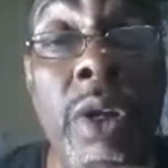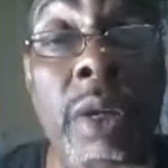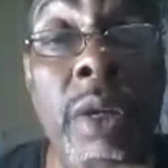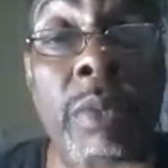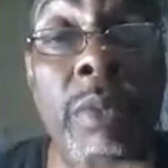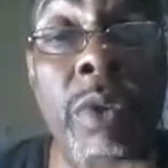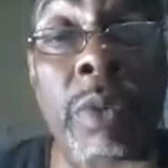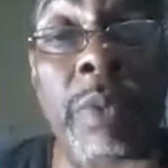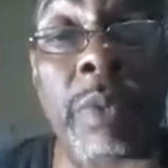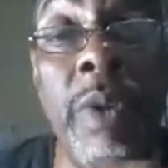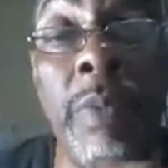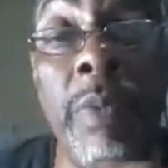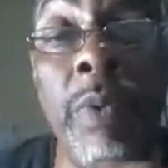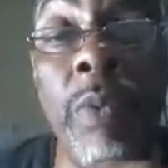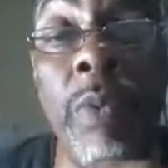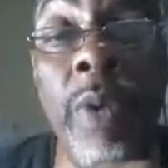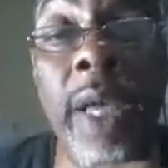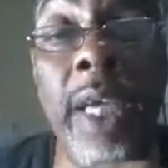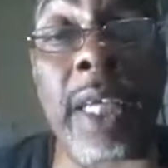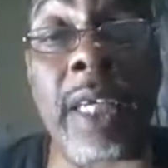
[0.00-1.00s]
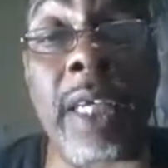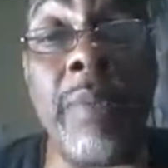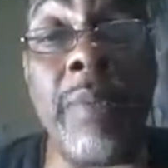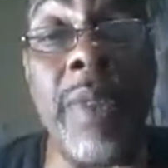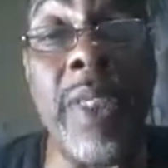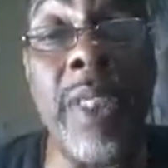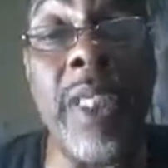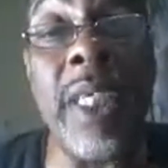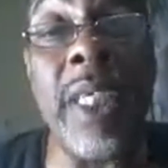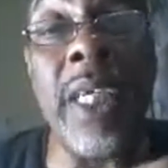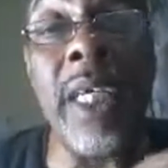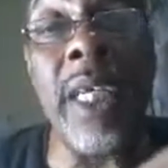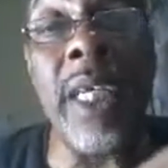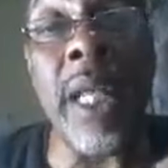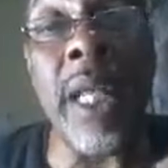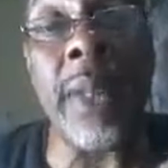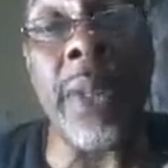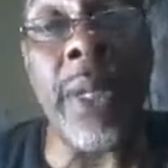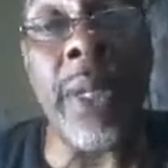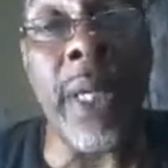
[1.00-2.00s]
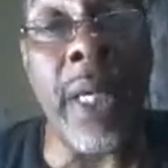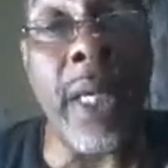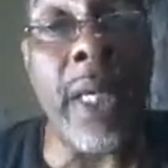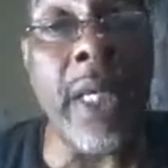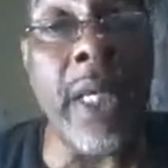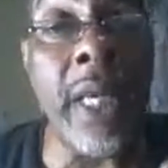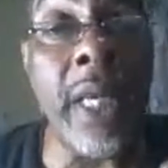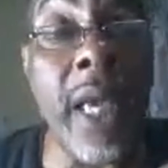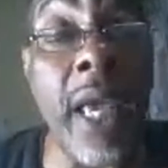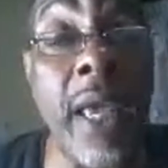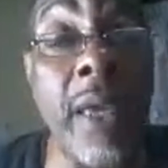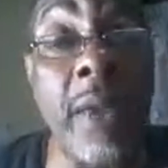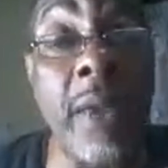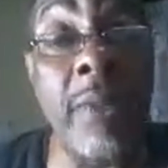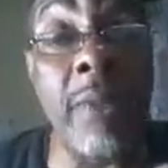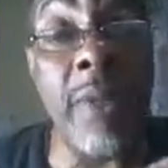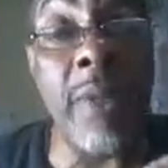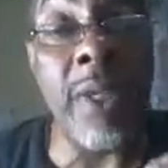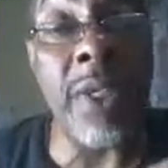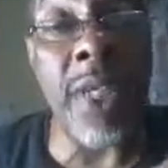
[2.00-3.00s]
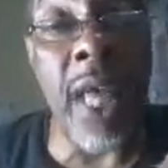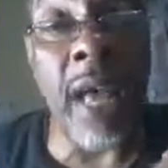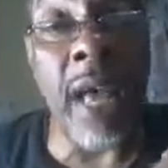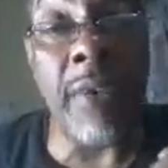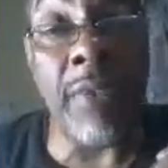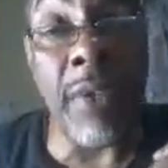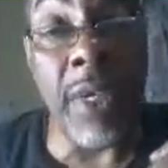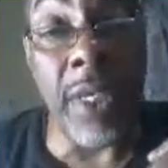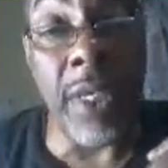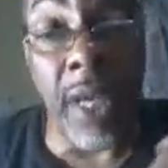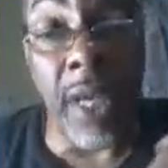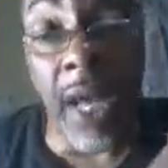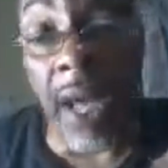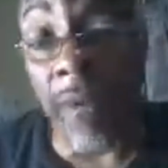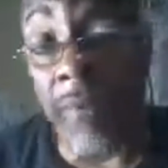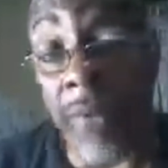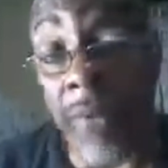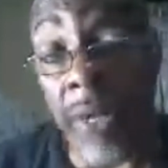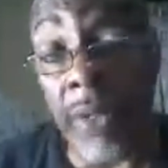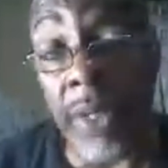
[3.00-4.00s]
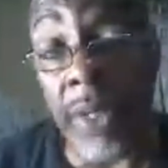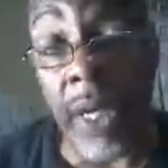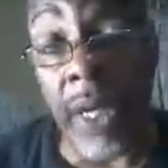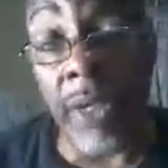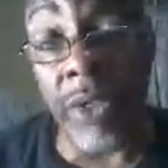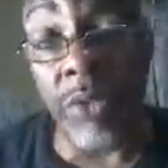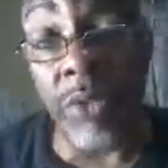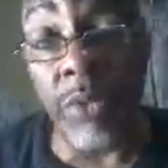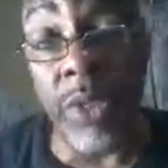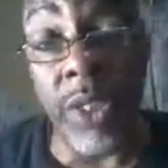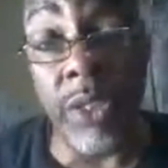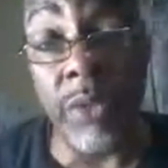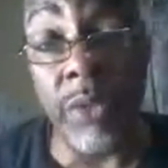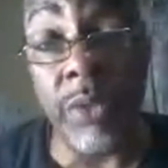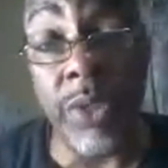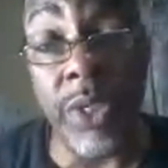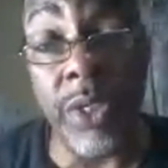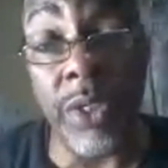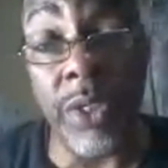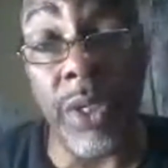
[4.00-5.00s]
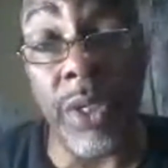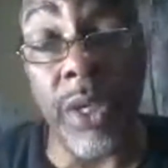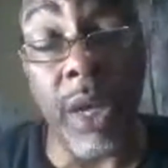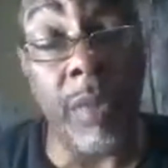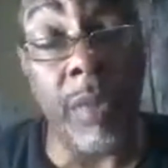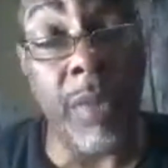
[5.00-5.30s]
and more people waking up and seeing that the end game is Africa. Now, I found it out 22 years ago. I